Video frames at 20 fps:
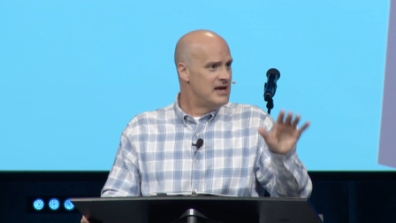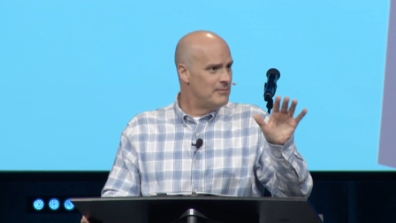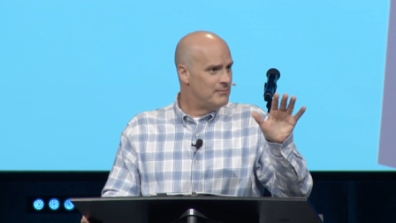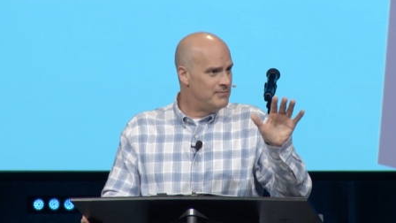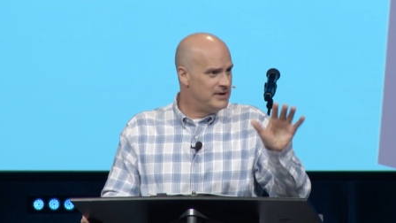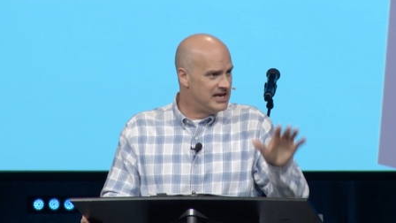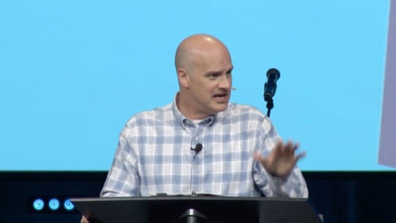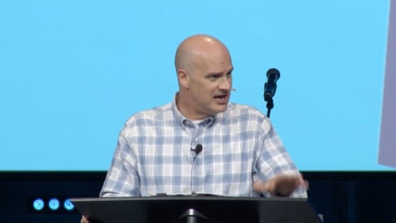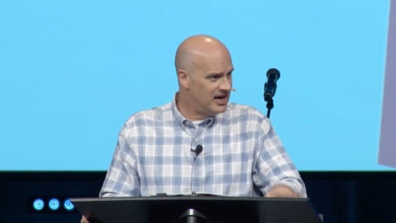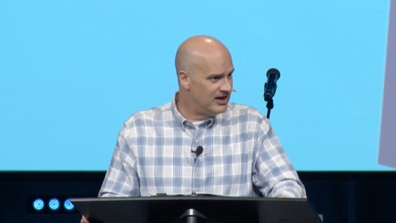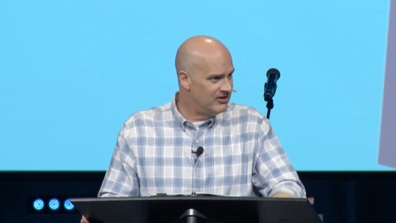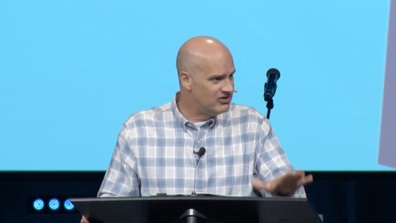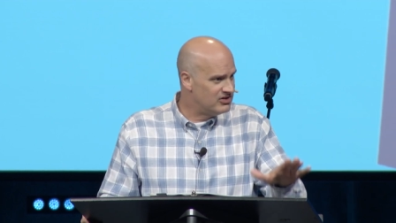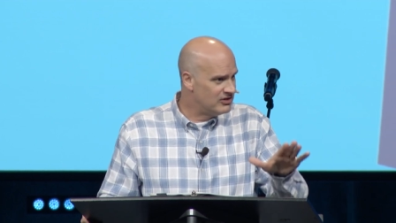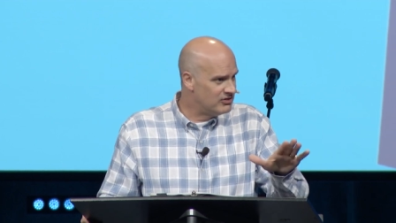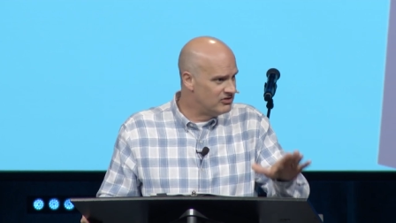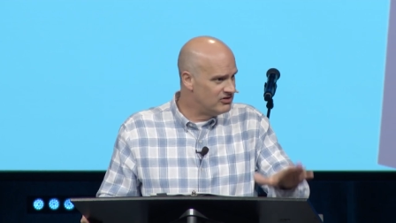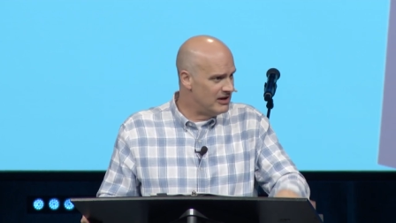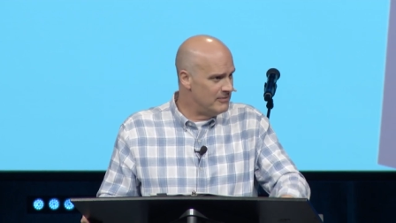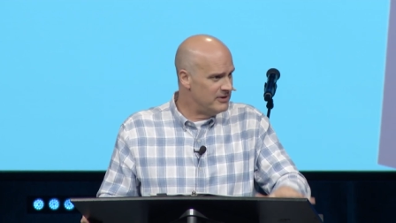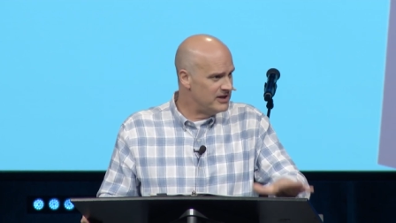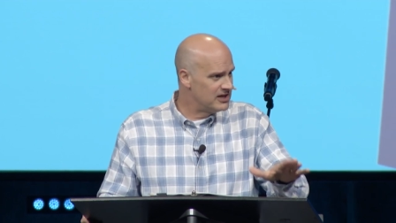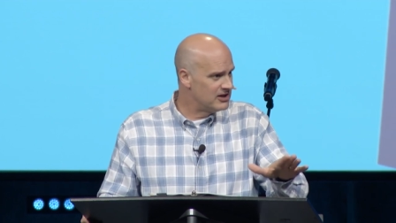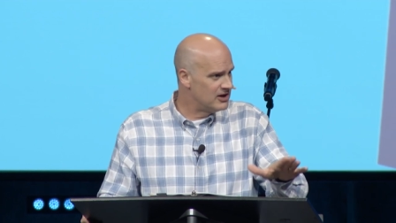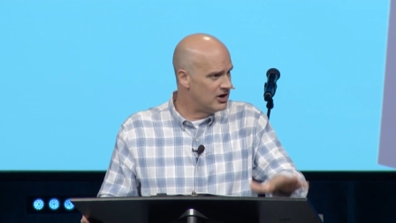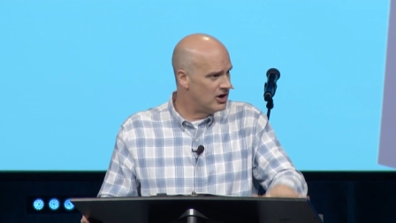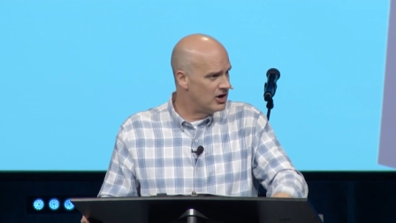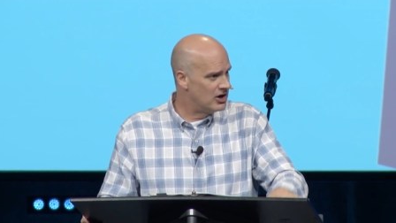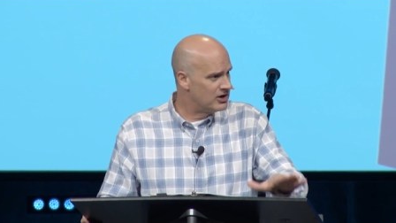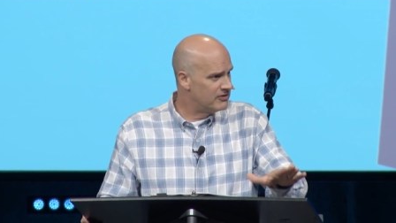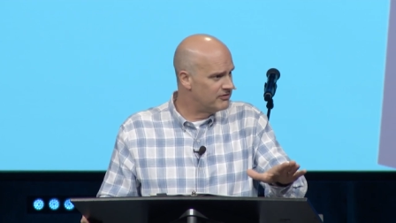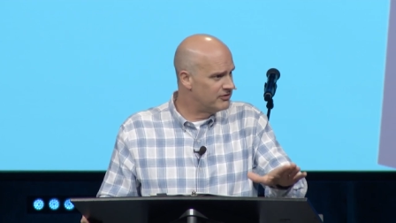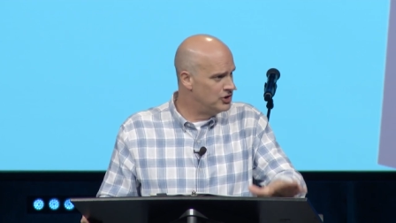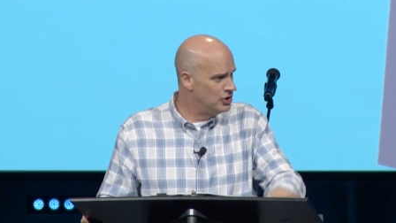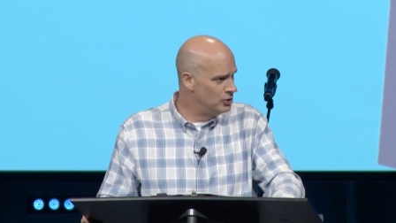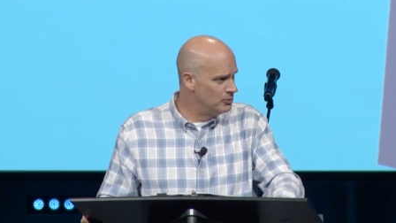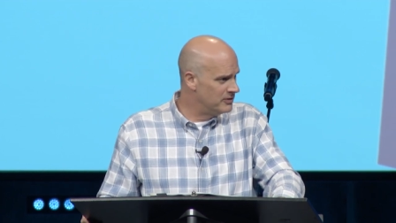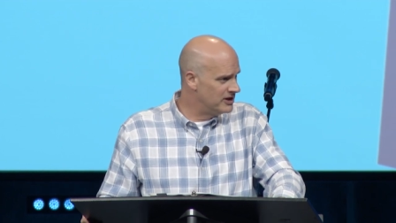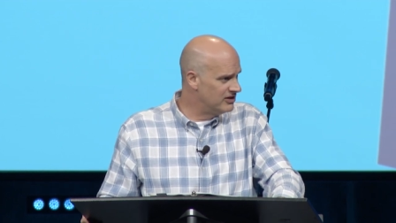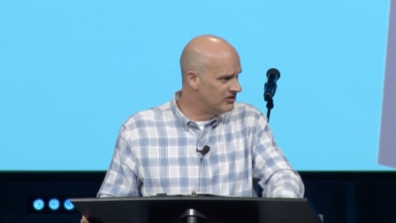Because there's something in the heart of
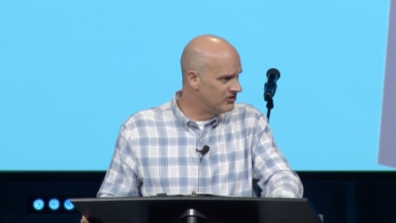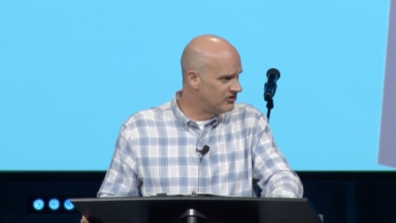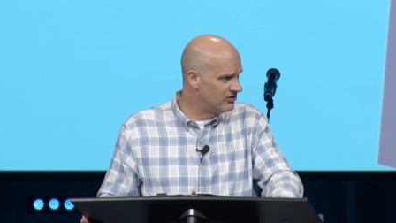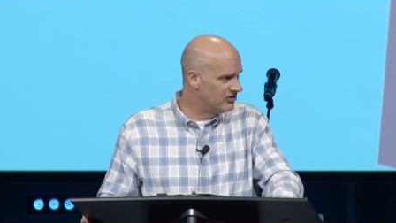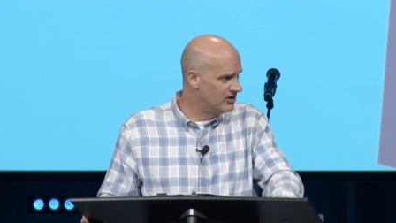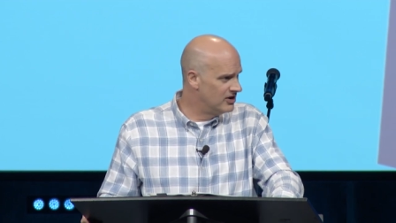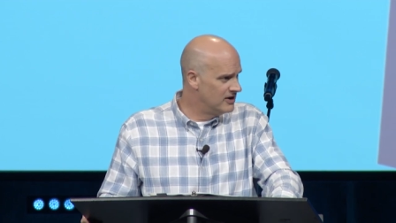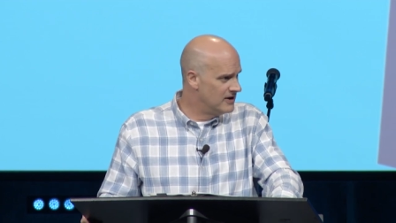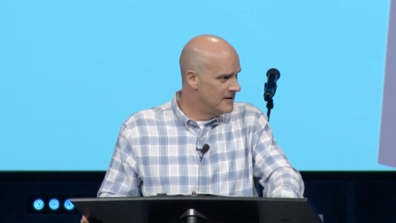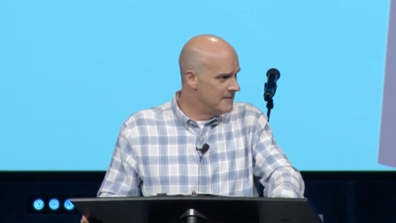humans